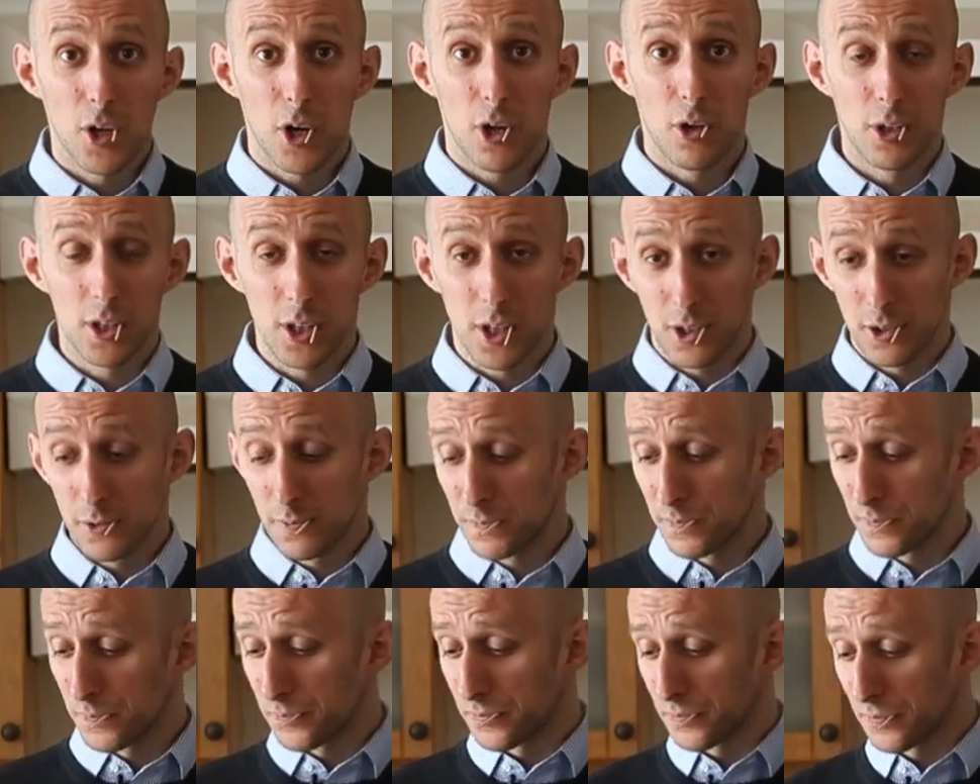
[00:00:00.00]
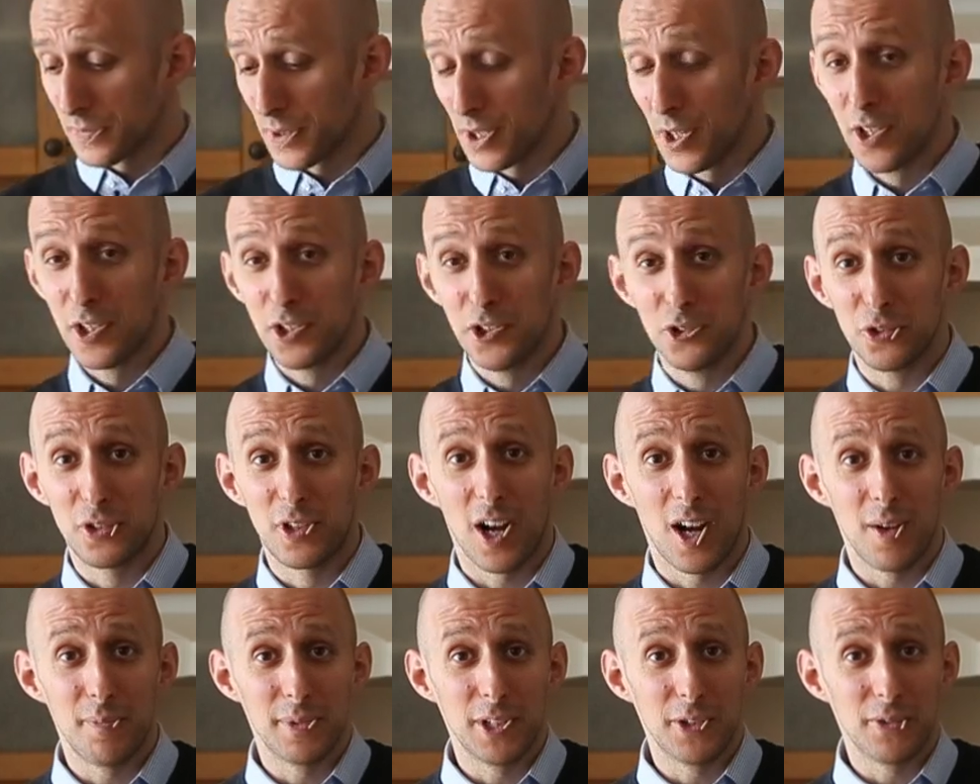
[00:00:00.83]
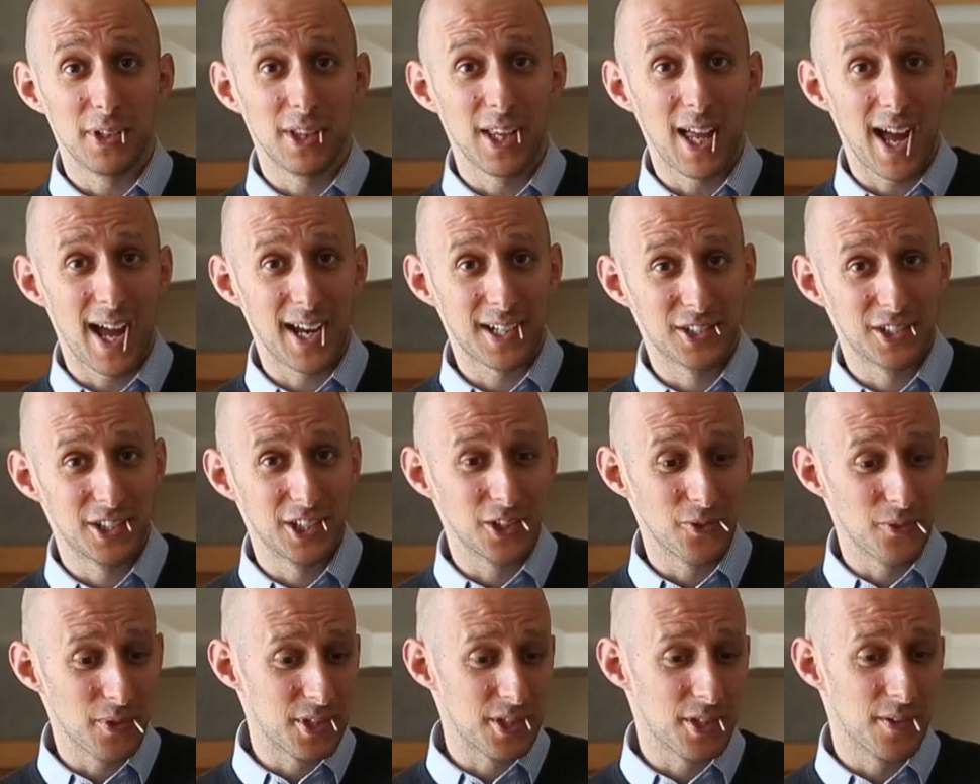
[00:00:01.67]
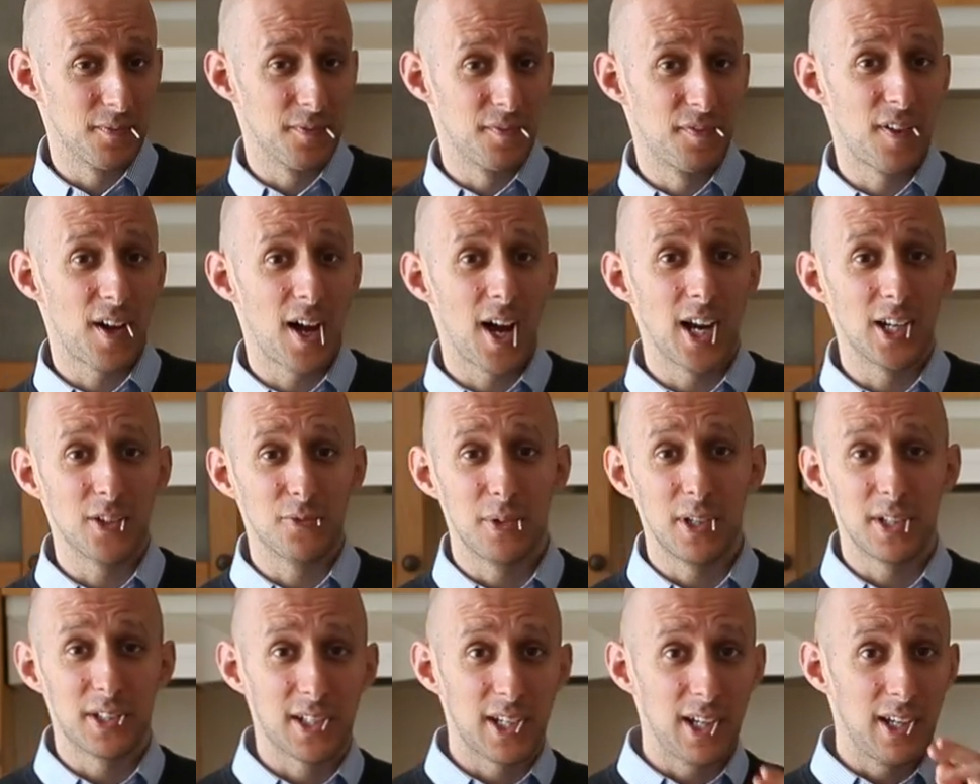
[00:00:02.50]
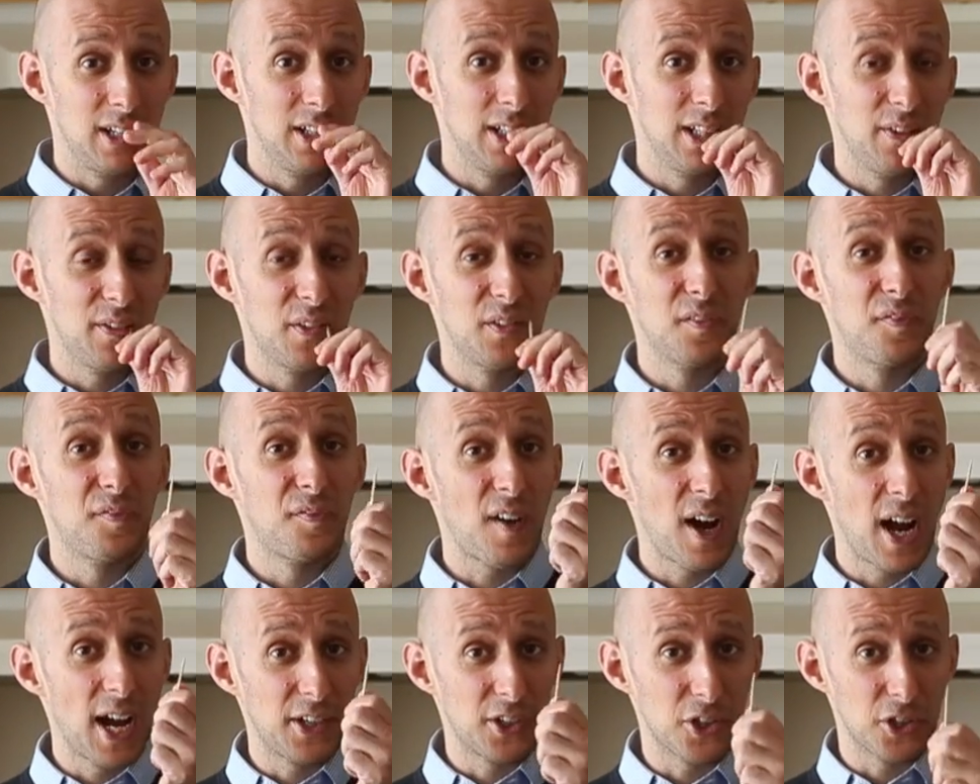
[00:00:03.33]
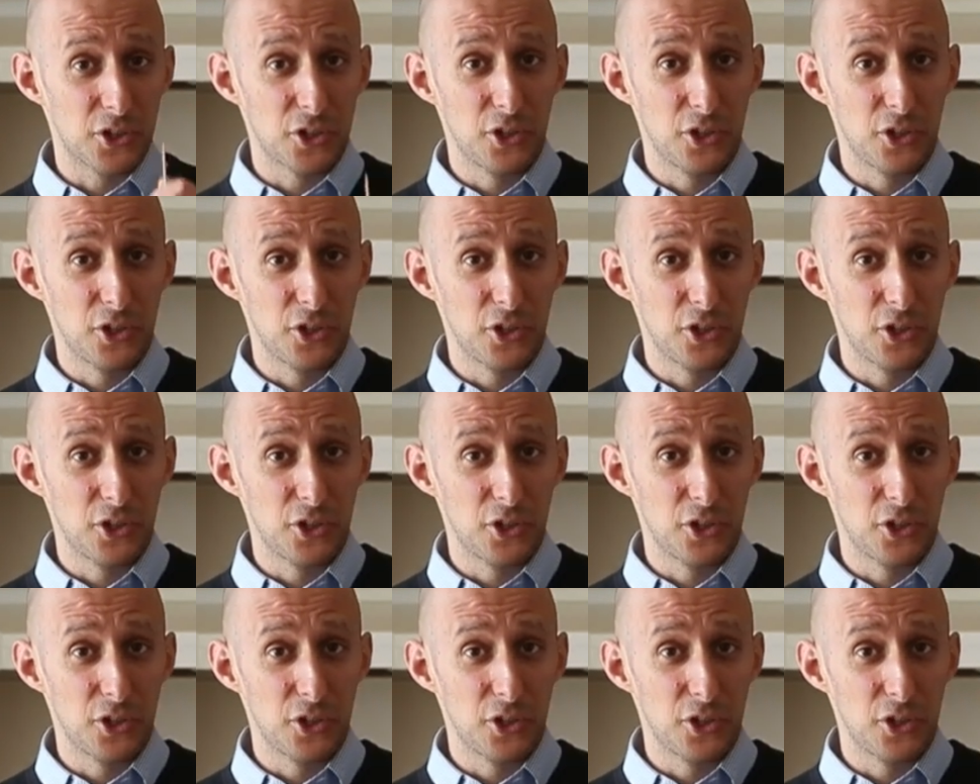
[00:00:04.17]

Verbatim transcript: Oh, hello. You caught me relaxing with some fine whiskey and an even finer